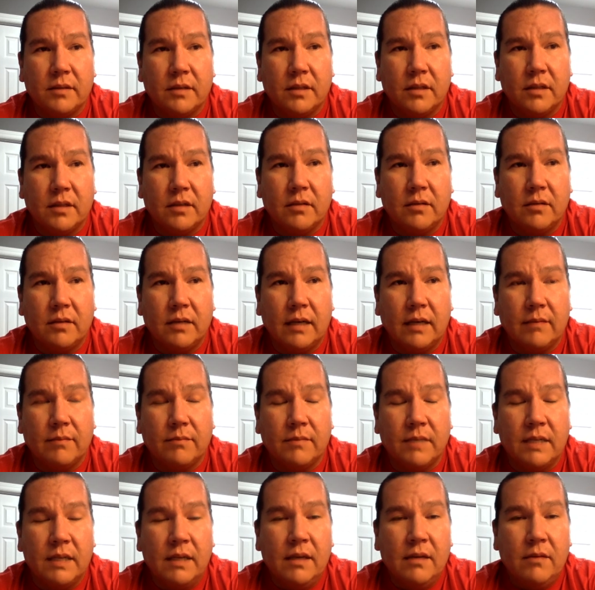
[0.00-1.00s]
You know, um,
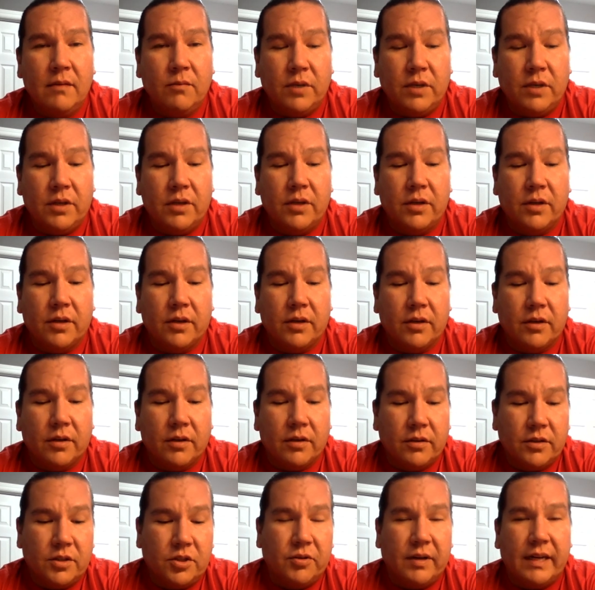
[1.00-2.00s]
when
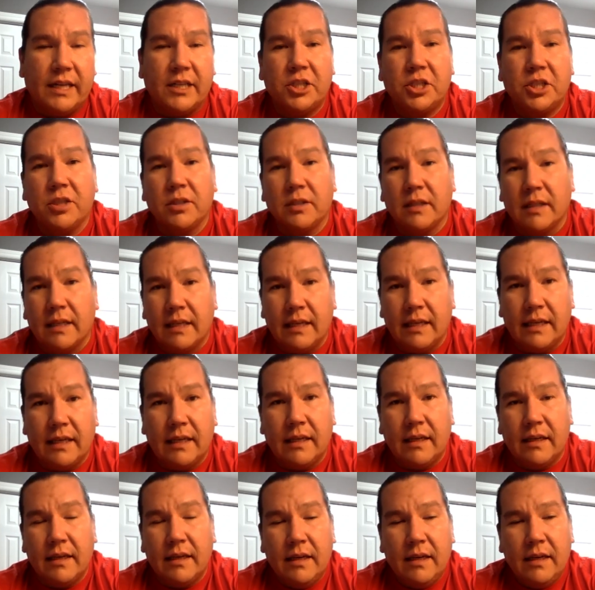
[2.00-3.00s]
you're
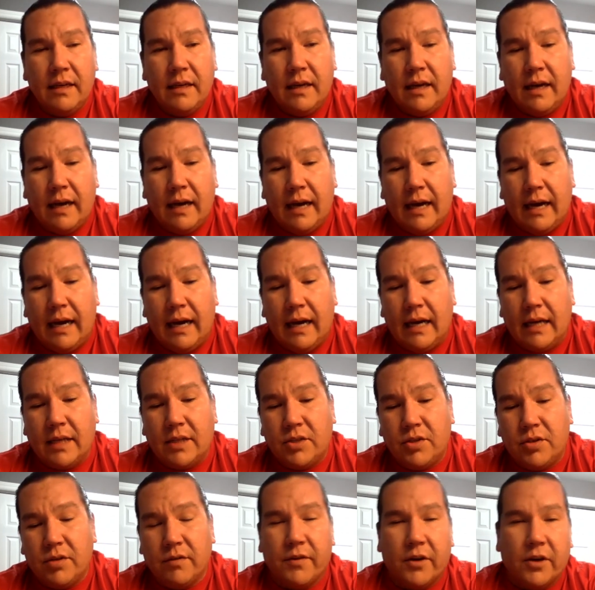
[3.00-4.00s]
traditionally uh,
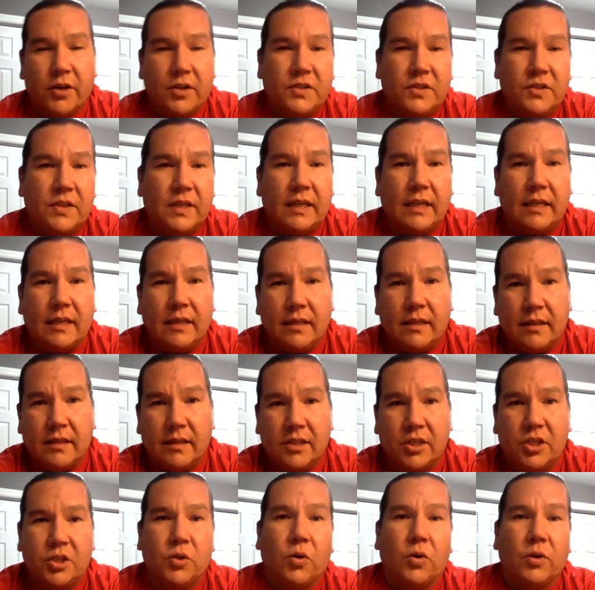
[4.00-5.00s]
traversing
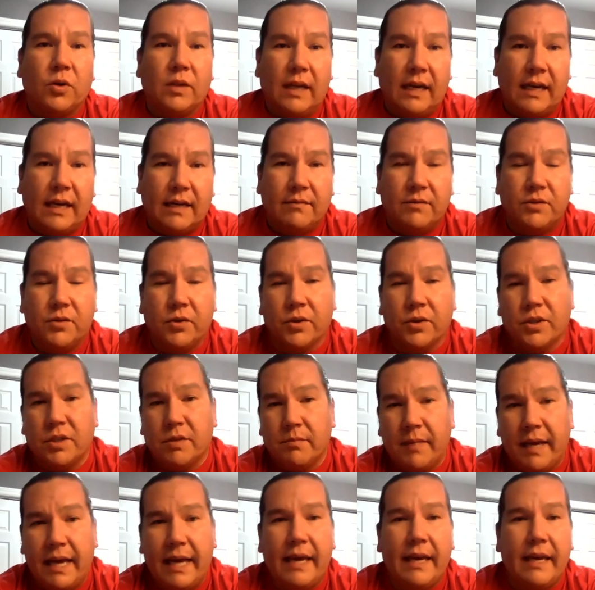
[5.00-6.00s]
the shoreline of
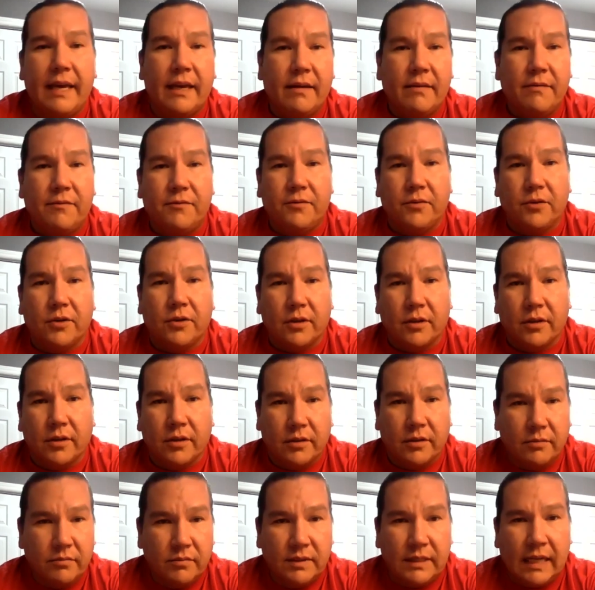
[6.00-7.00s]
Georgian Bay
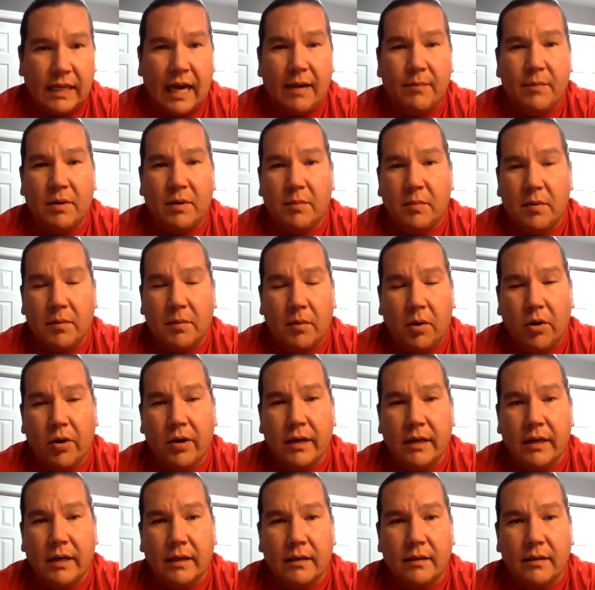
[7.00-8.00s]
for time
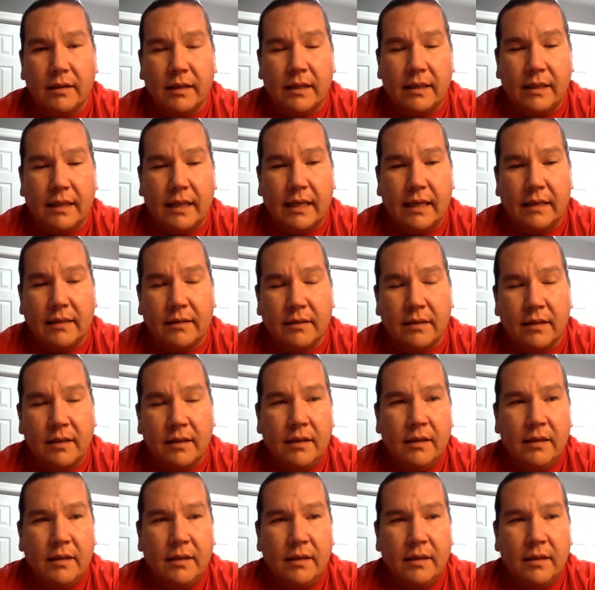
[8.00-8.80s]
immemorial, and then